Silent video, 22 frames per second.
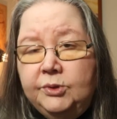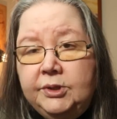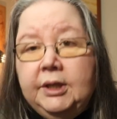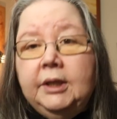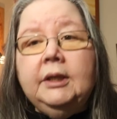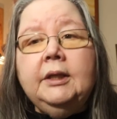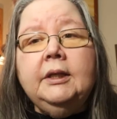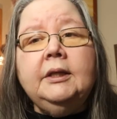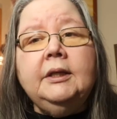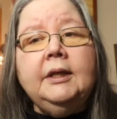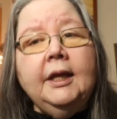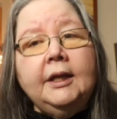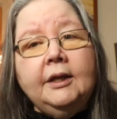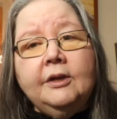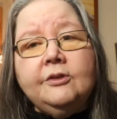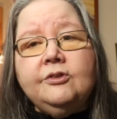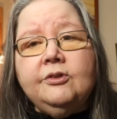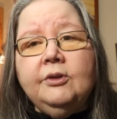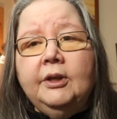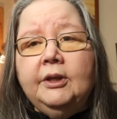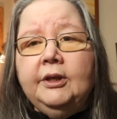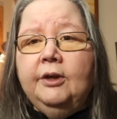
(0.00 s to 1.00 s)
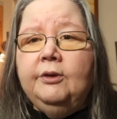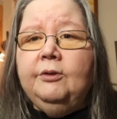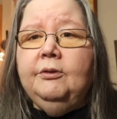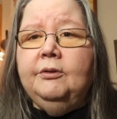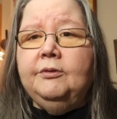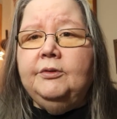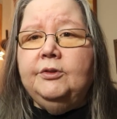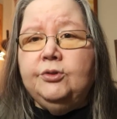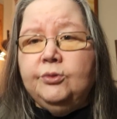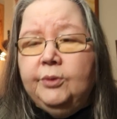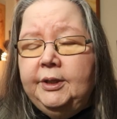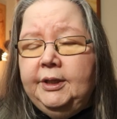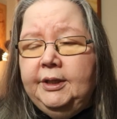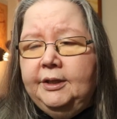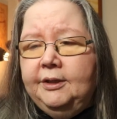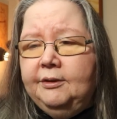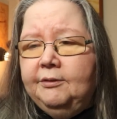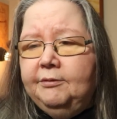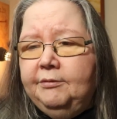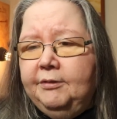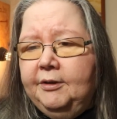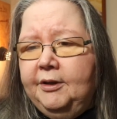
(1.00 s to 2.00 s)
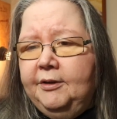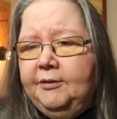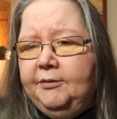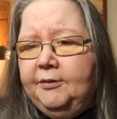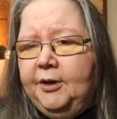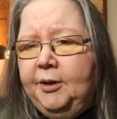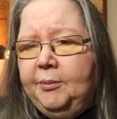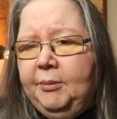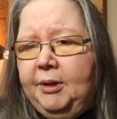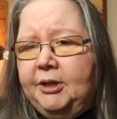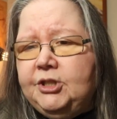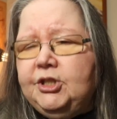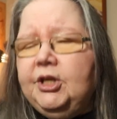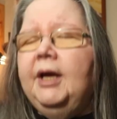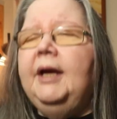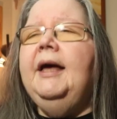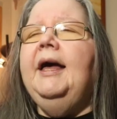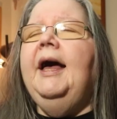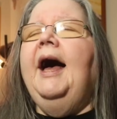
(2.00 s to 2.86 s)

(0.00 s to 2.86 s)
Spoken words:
Zealand and Australia who have enjoyed it here very, very much,